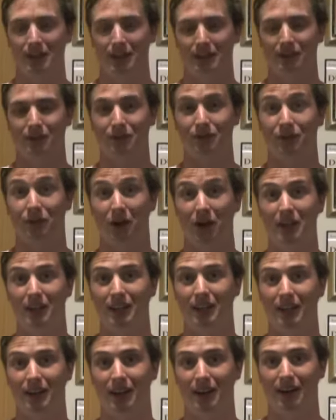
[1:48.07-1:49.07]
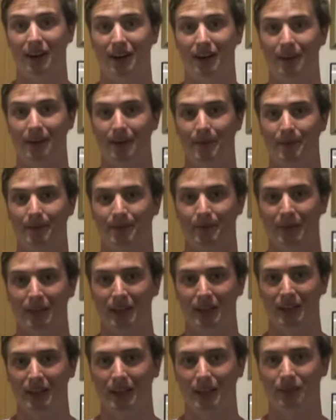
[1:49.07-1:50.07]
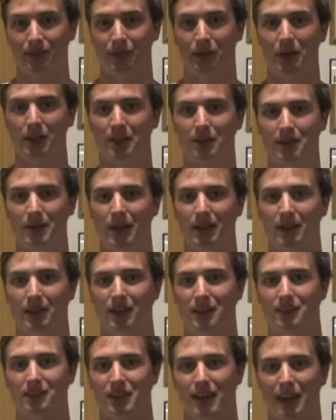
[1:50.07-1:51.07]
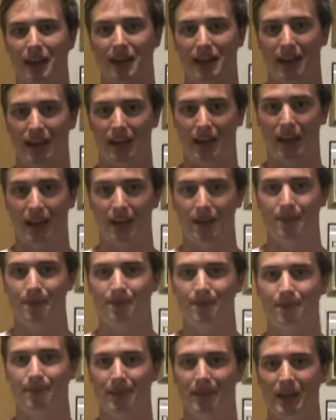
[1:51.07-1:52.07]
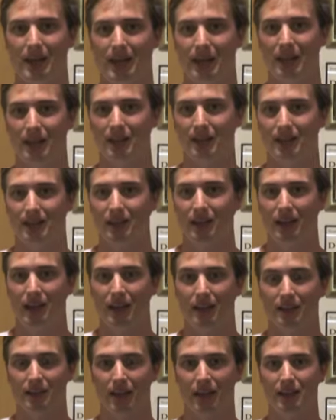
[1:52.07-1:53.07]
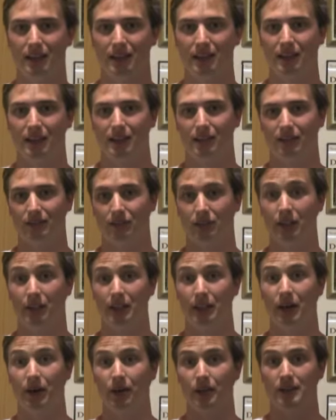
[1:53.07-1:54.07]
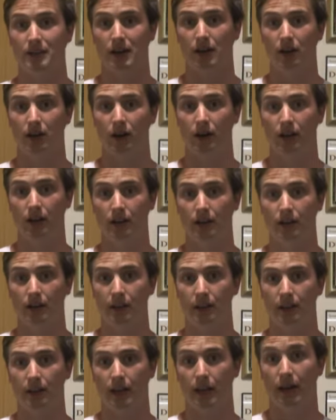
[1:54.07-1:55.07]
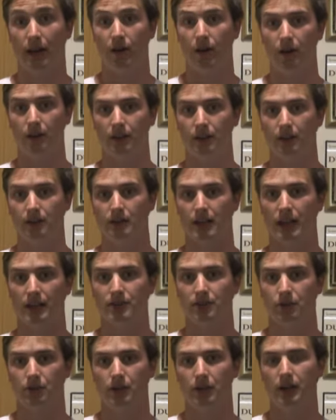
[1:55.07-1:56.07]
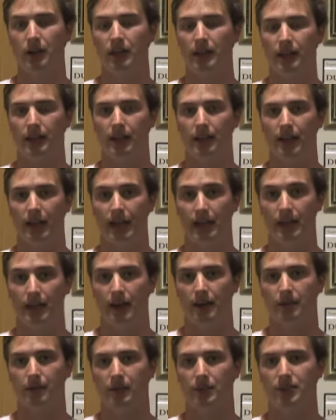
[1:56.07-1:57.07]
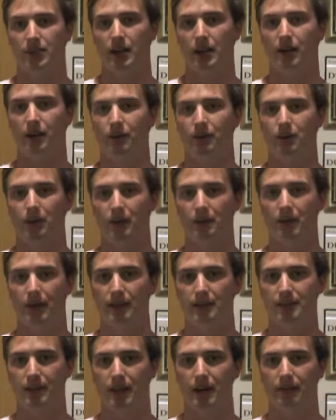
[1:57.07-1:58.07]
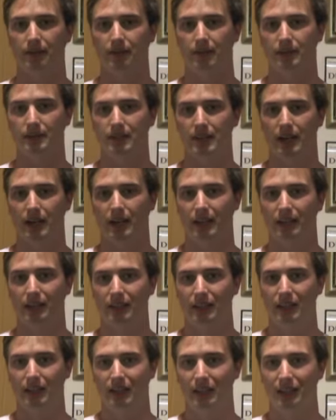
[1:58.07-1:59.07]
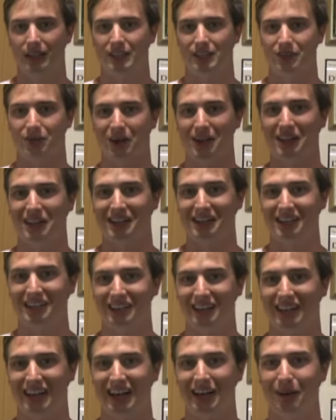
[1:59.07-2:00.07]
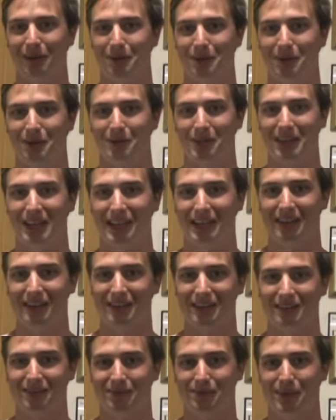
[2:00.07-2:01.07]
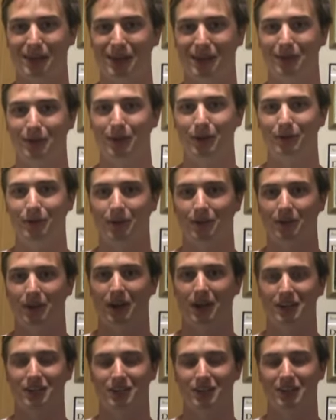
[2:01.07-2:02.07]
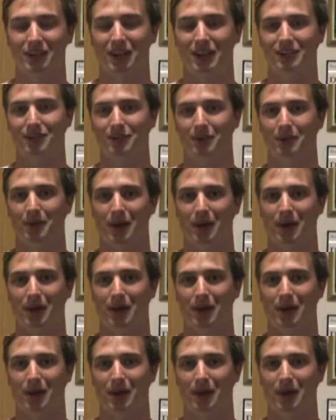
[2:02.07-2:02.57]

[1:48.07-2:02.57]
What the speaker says: It was fun. It's funny to be on the other side of that game and kind of to really notice how hard those guys work and how much that hard work pays off. It's quite an eye-opener being removed from college lacrosse for